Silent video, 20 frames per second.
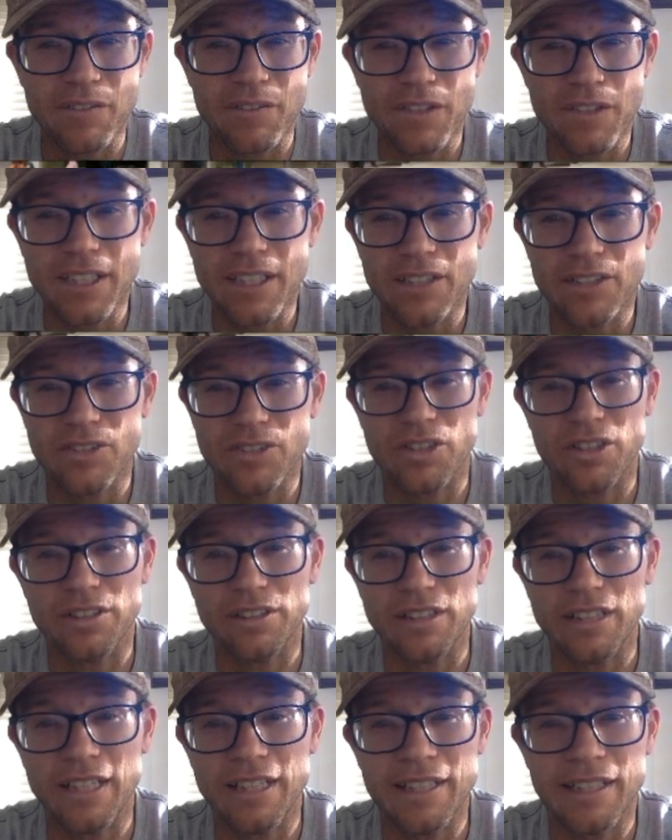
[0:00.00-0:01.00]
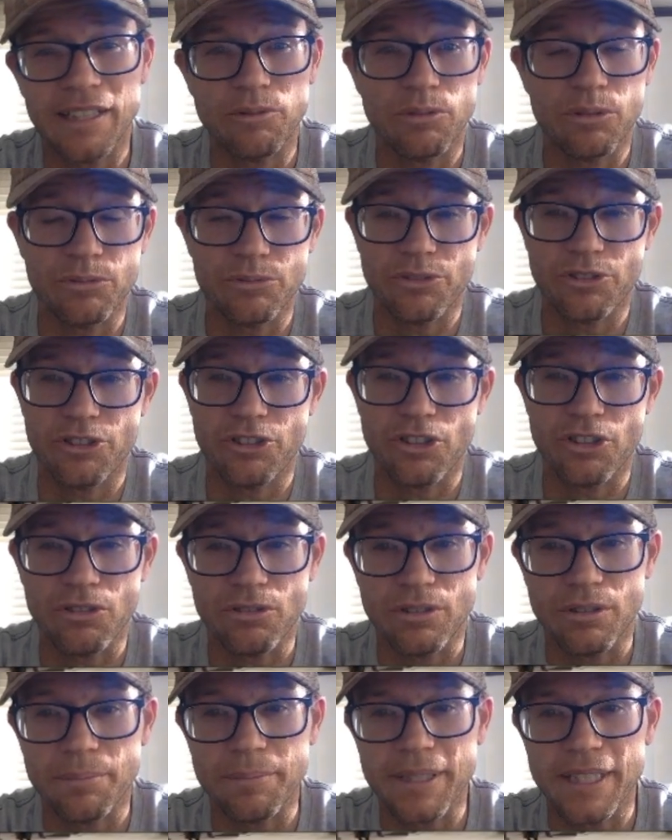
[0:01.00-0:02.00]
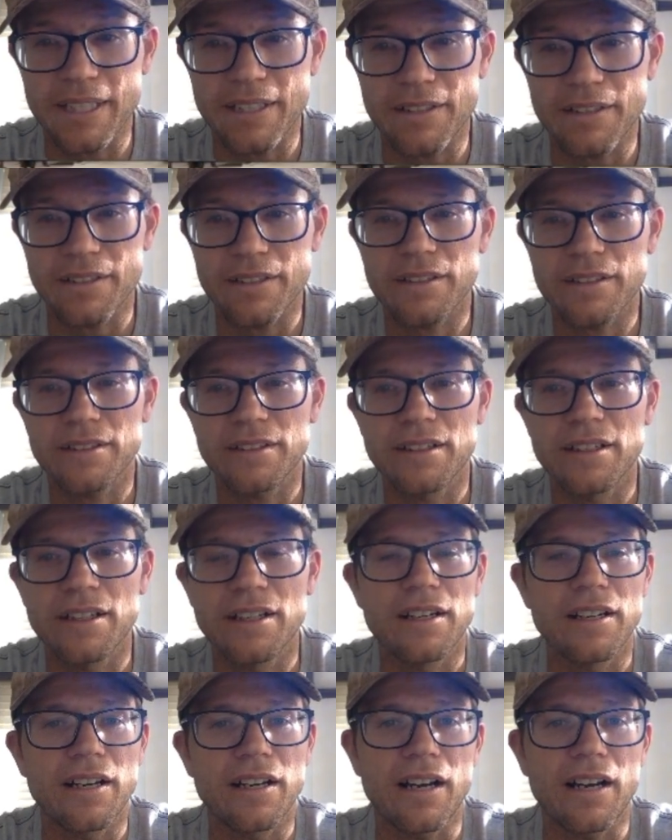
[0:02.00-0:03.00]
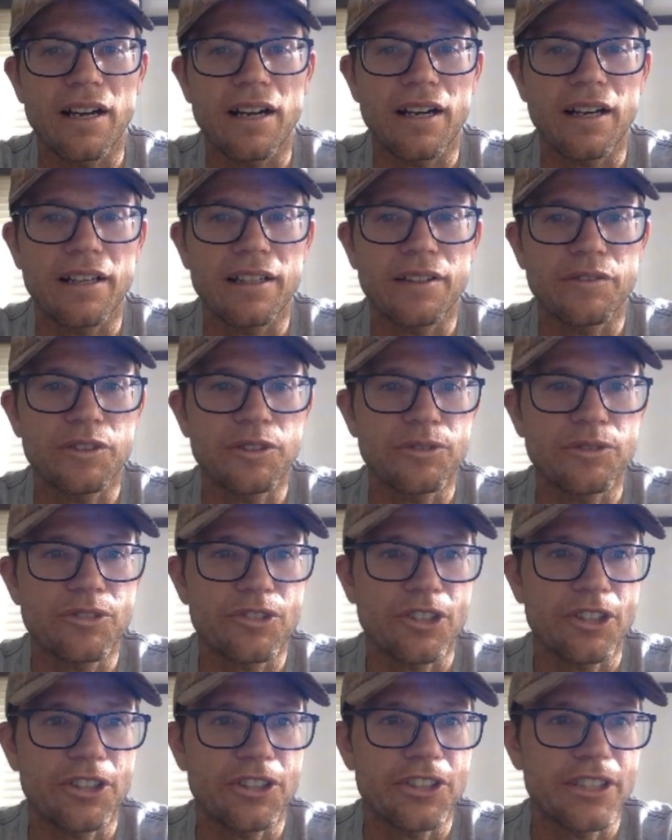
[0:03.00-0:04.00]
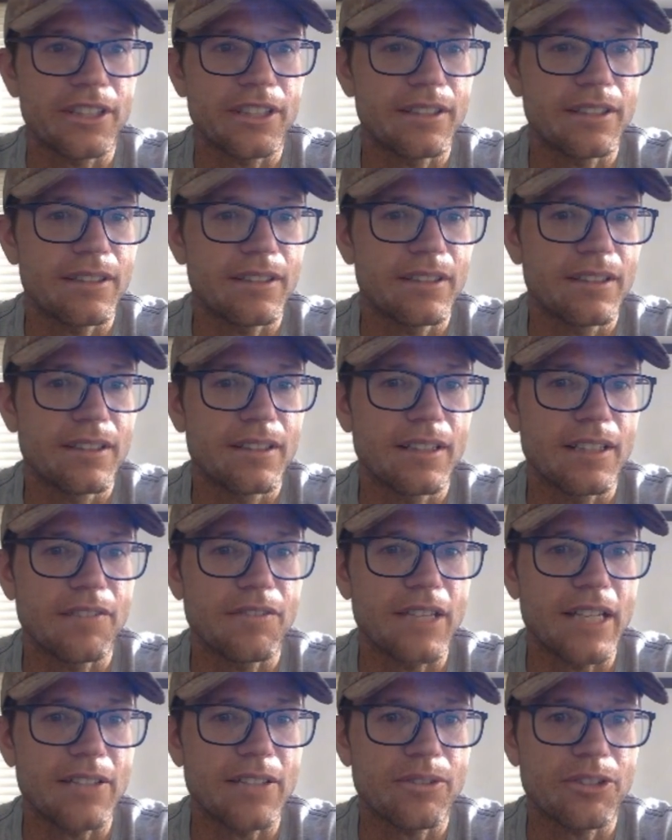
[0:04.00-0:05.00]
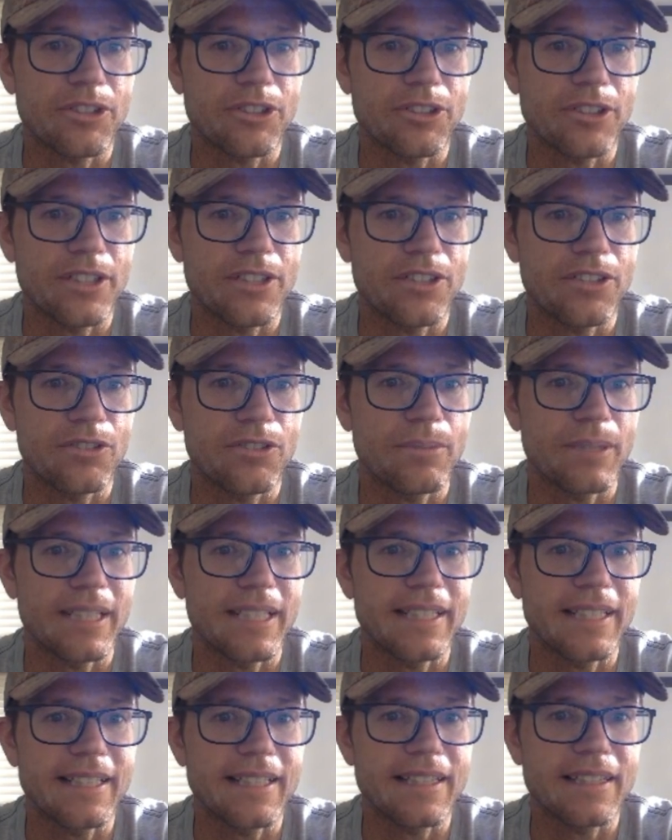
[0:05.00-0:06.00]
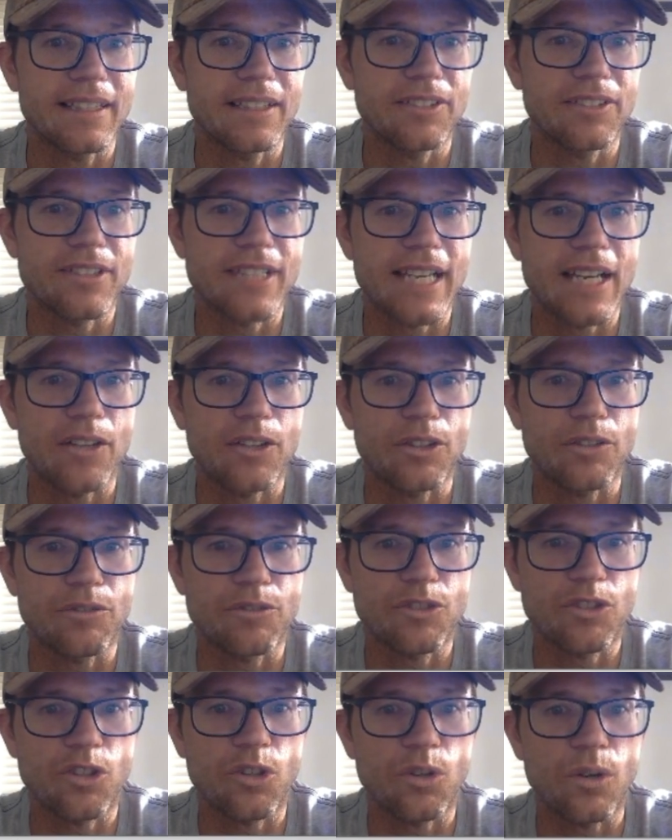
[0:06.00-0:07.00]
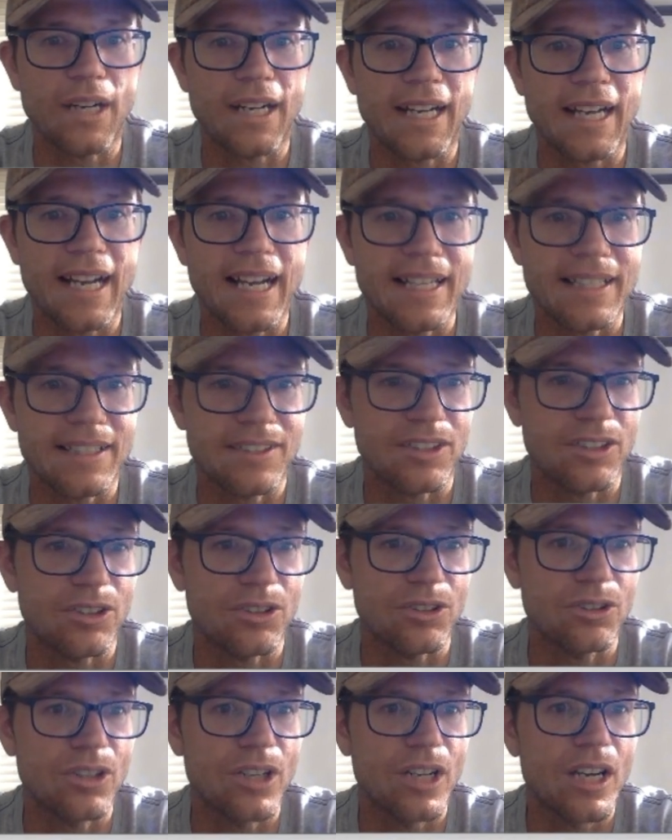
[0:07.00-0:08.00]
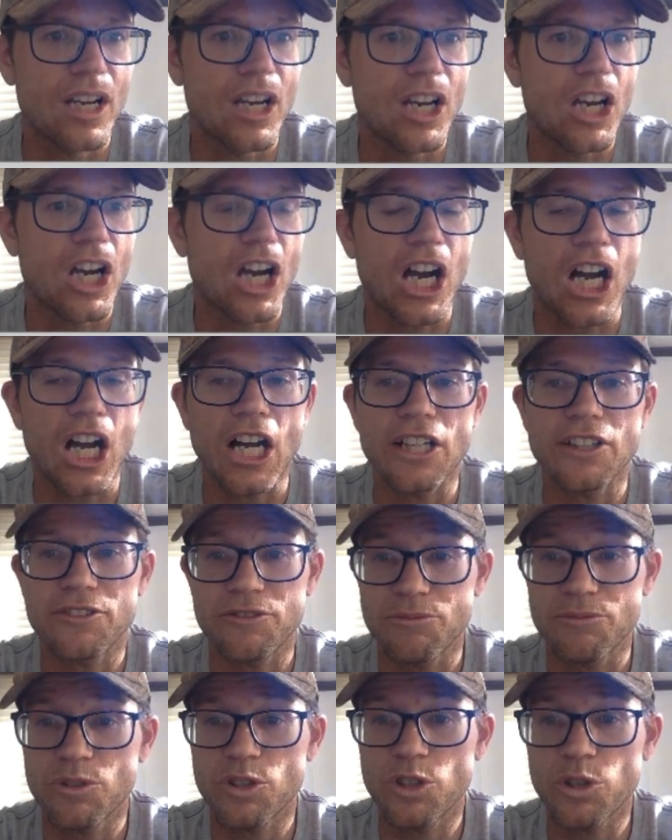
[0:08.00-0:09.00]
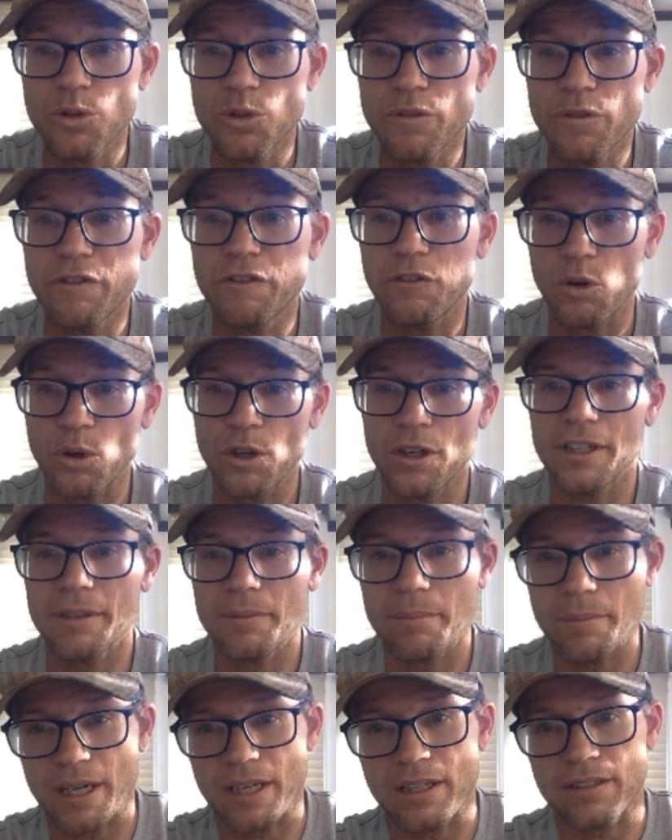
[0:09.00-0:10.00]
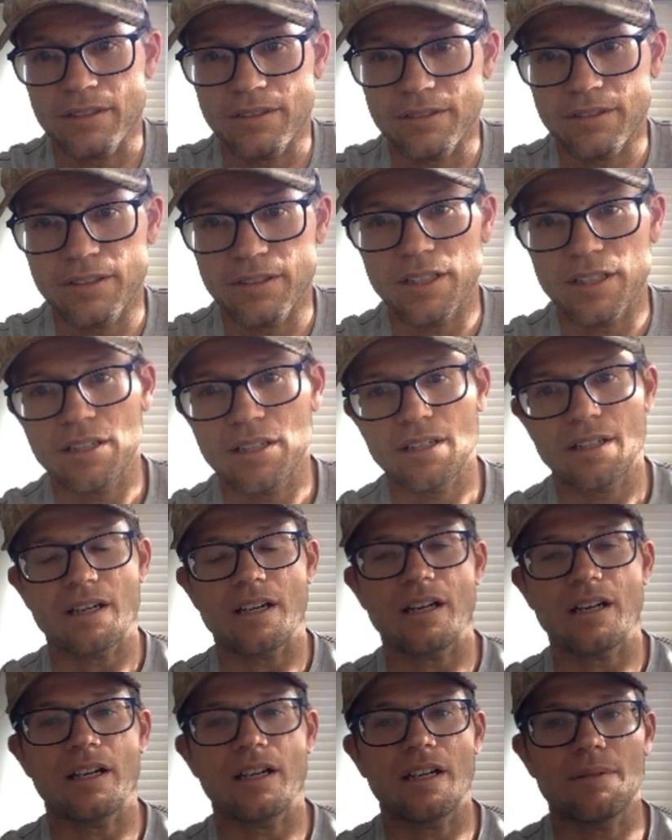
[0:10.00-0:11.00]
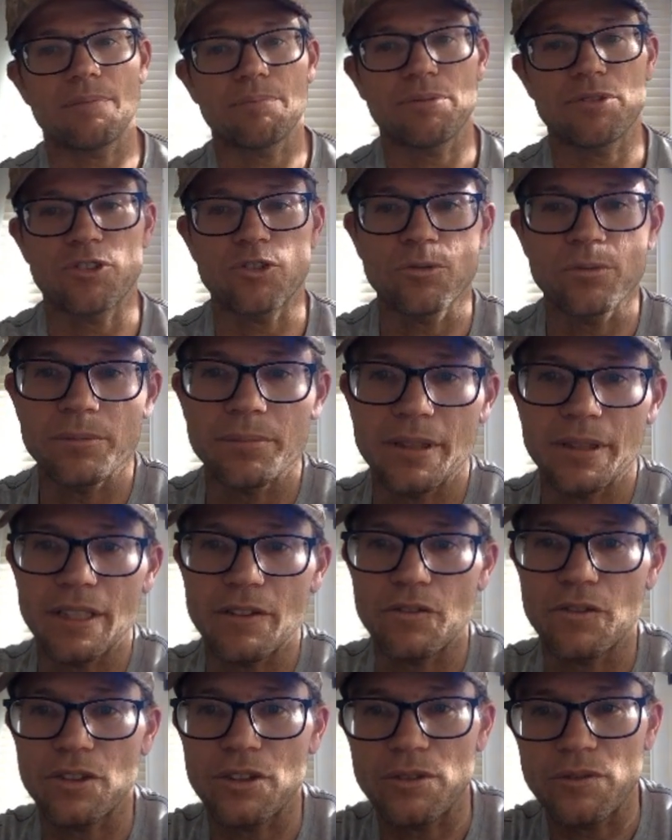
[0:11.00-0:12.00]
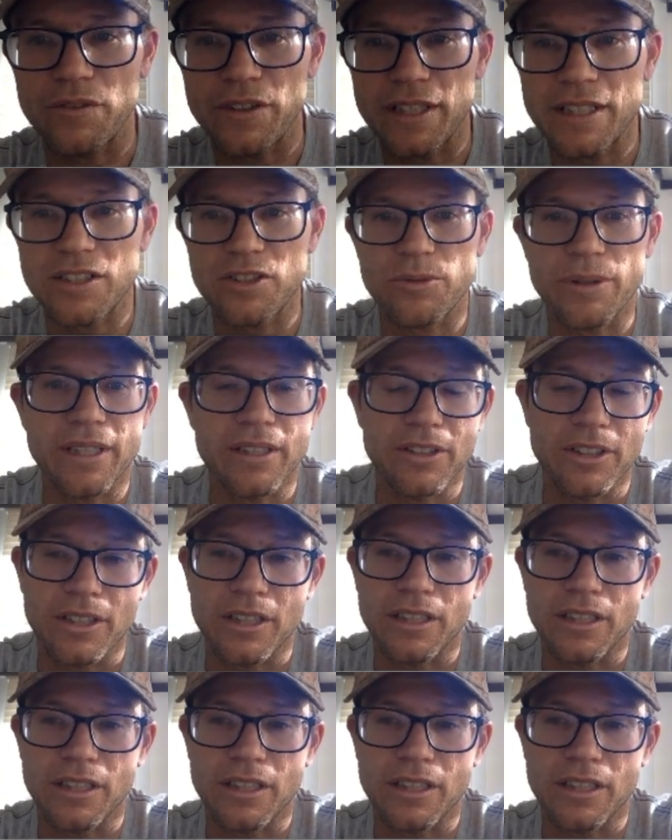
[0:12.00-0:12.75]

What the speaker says: videos online. I won't show them here if you search it, if that's what you're into. But in the little town of Toacaso, two foreign men, presumably from Venezuela or